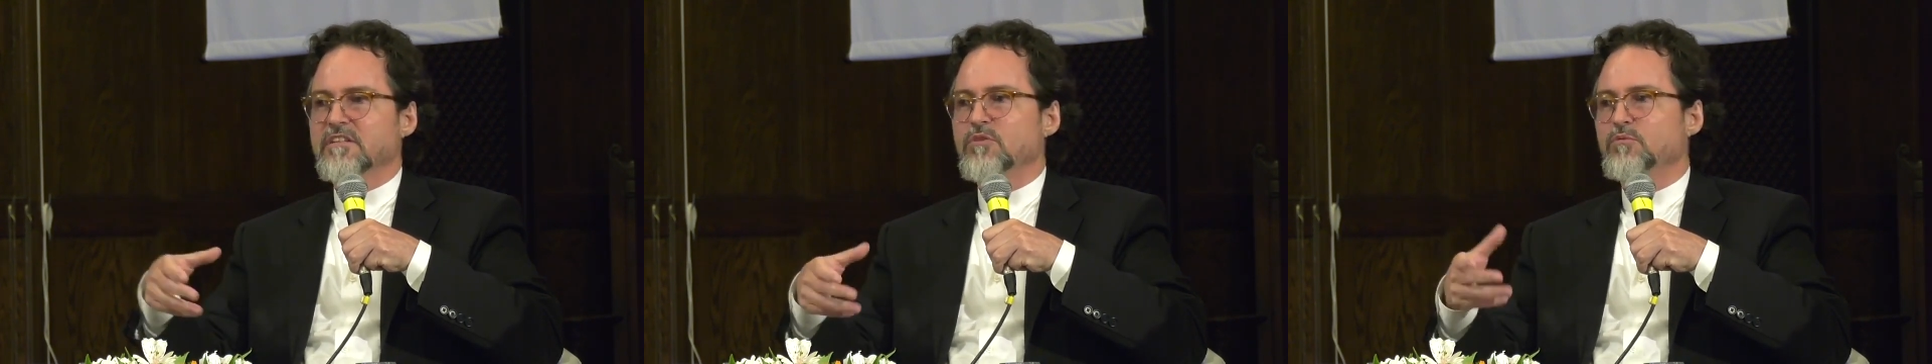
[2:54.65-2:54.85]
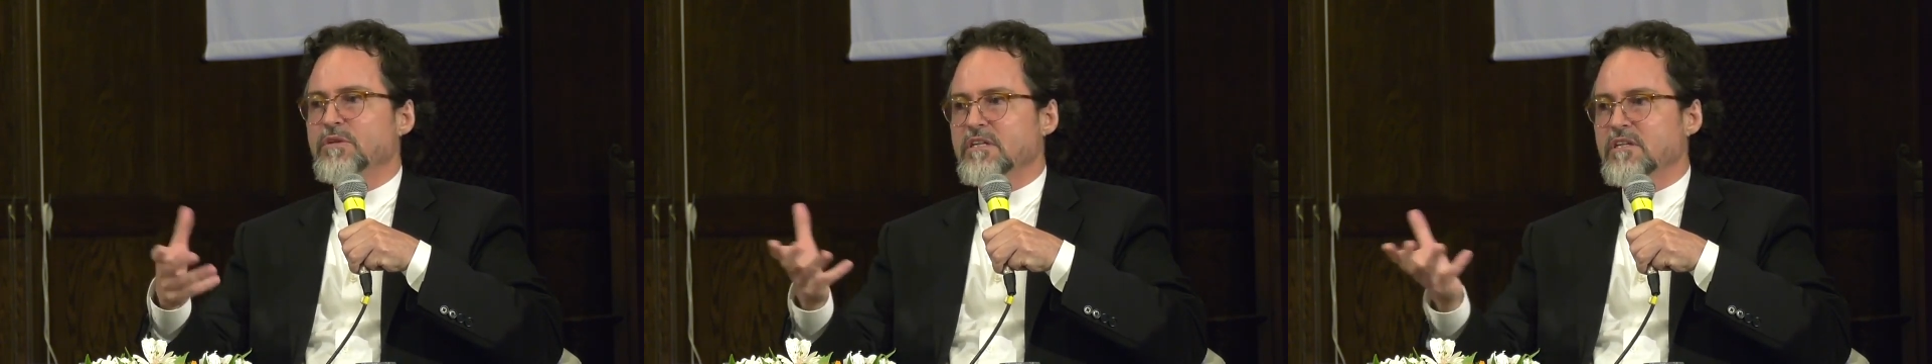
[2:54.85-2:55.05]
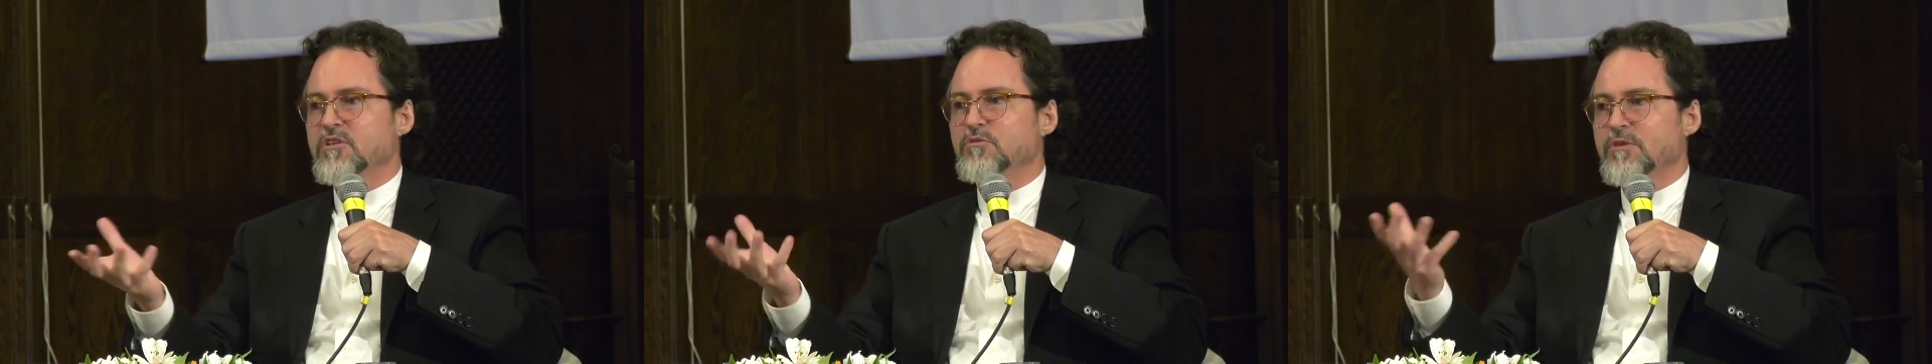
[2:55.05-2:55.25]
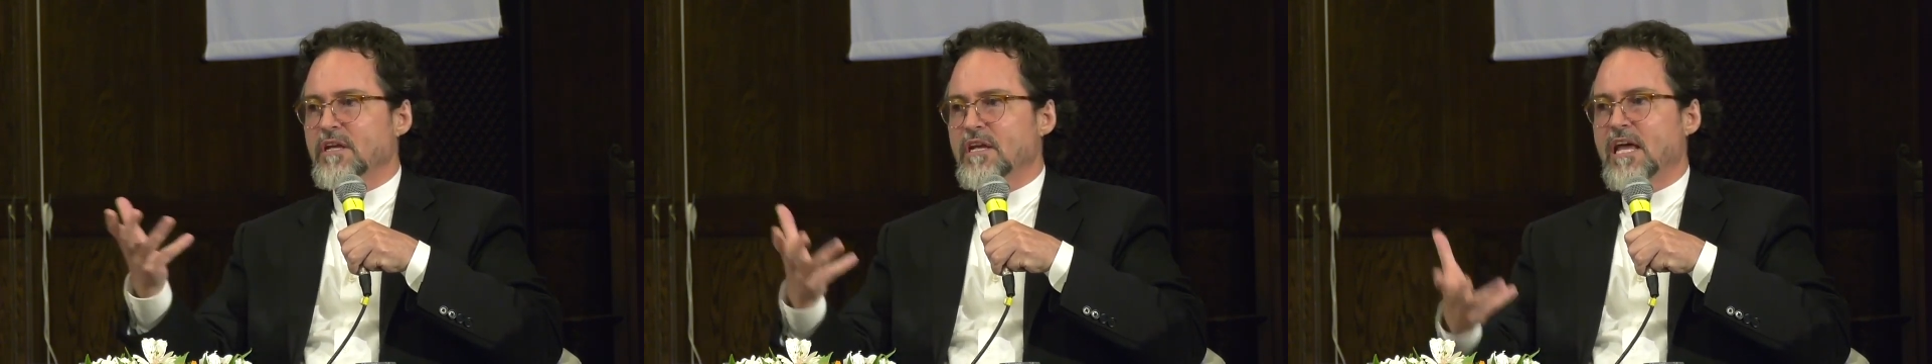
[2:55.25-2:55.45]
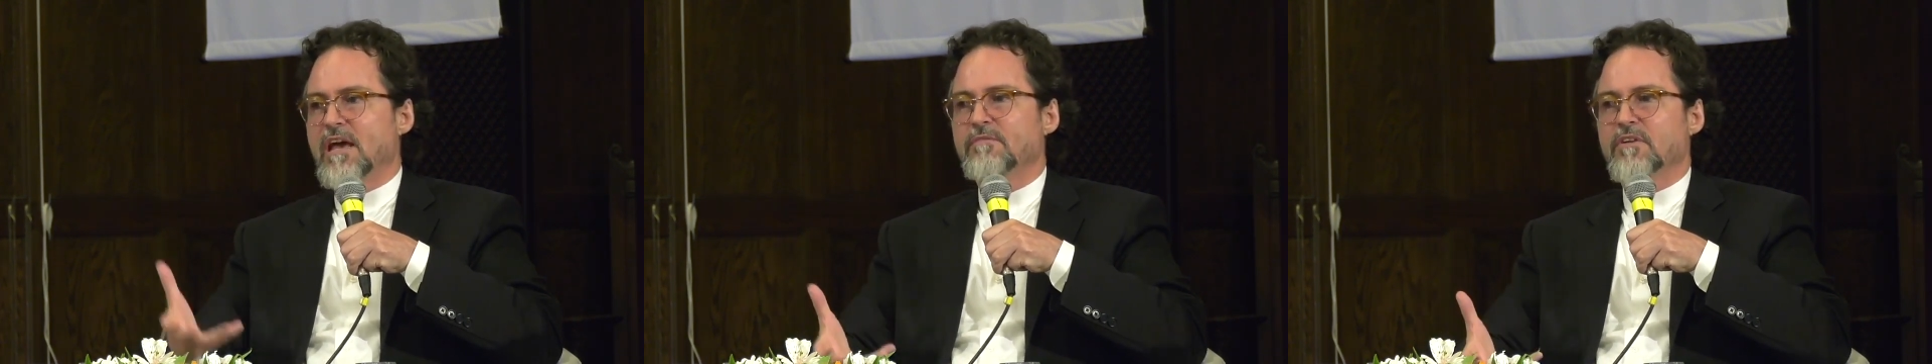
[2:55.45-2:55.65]
that we can
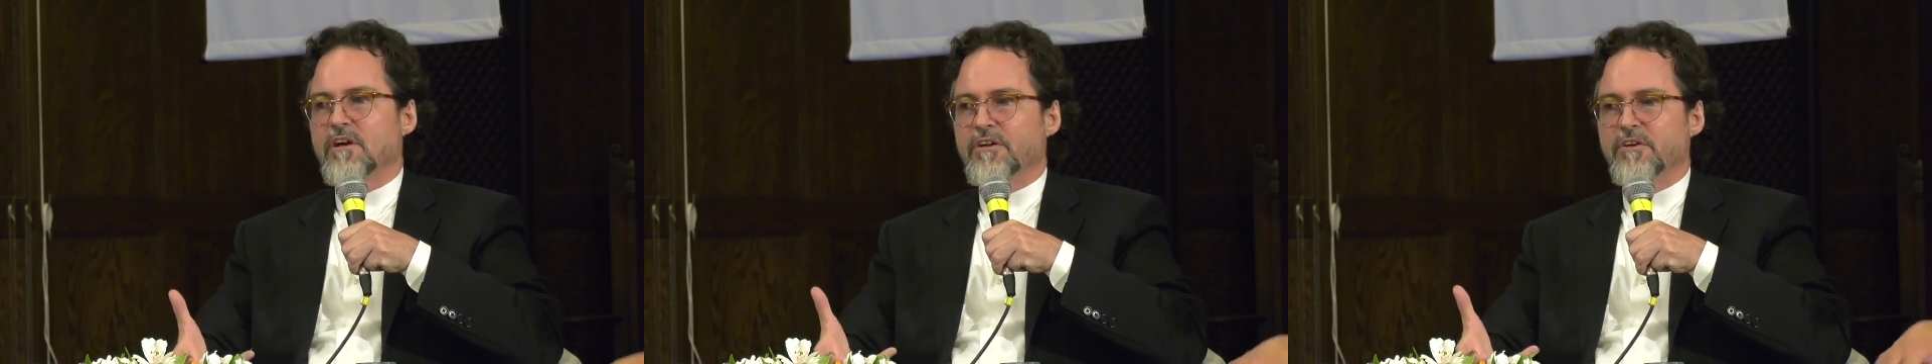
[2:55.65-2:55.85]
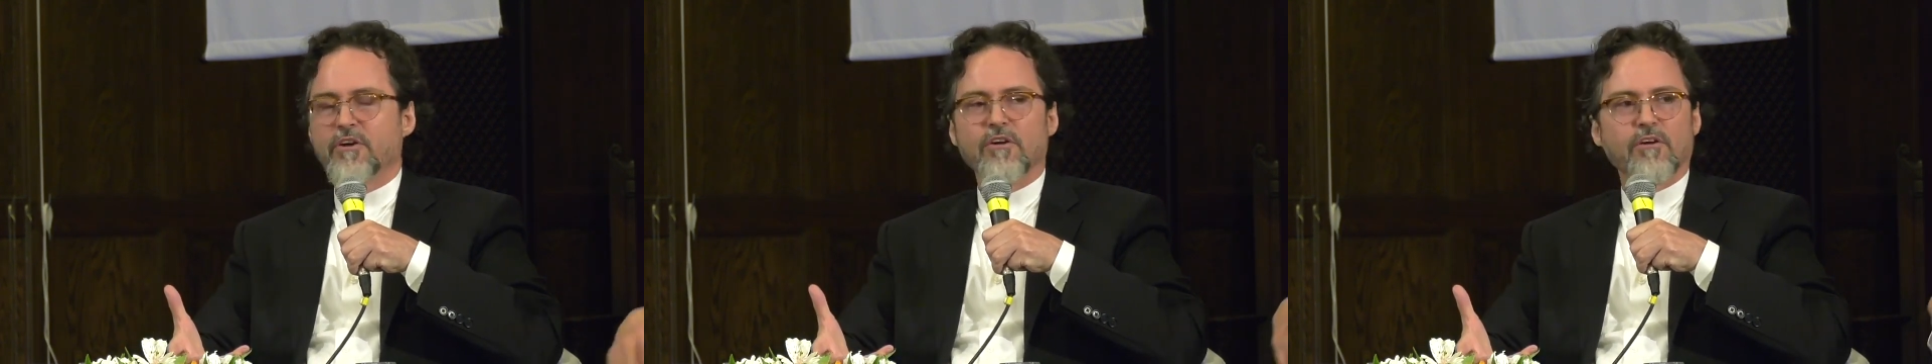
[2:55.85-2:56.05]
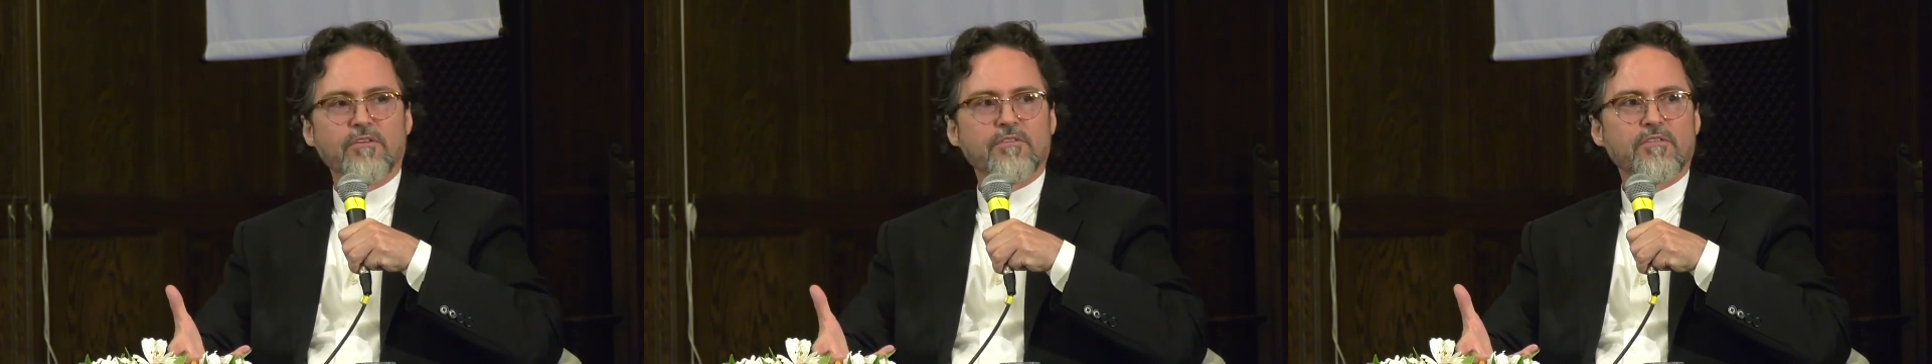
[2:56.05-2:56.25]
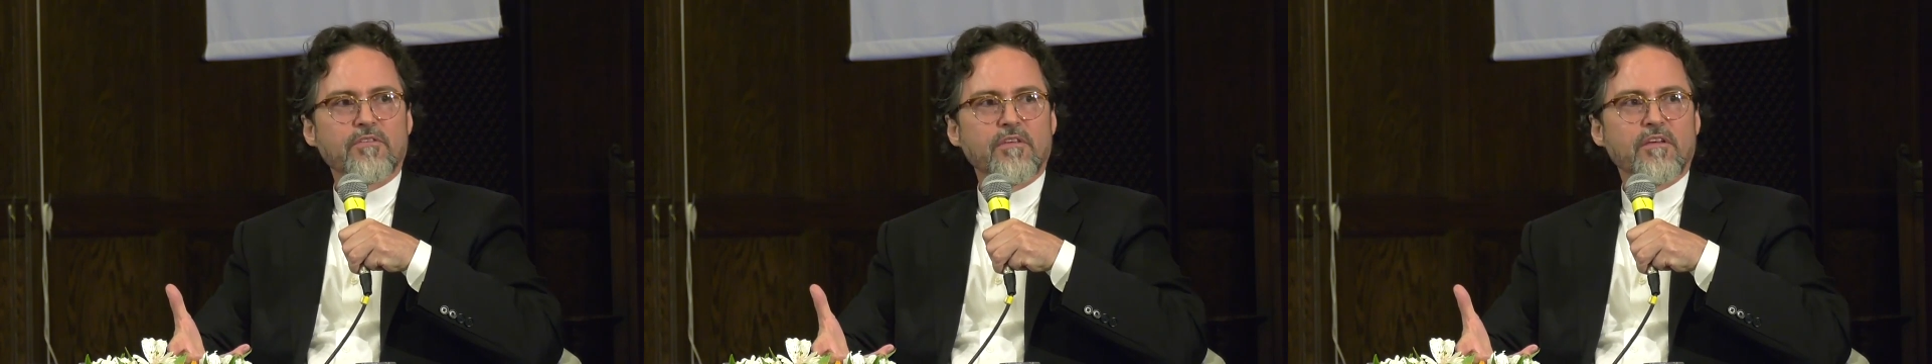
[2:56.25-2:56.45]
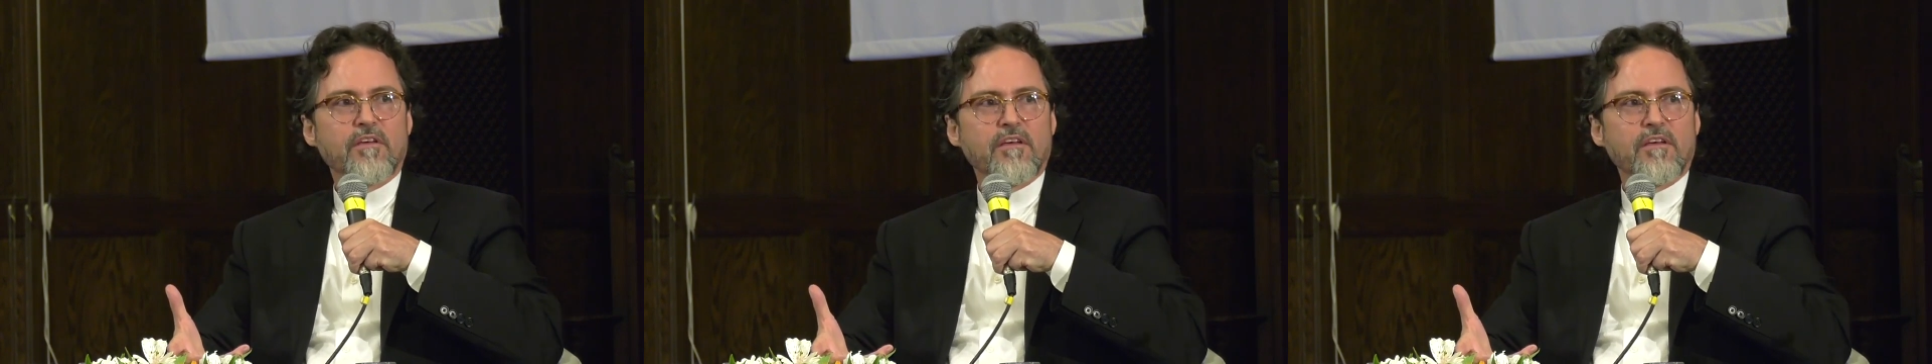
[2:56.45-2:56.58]
create heaven on earth.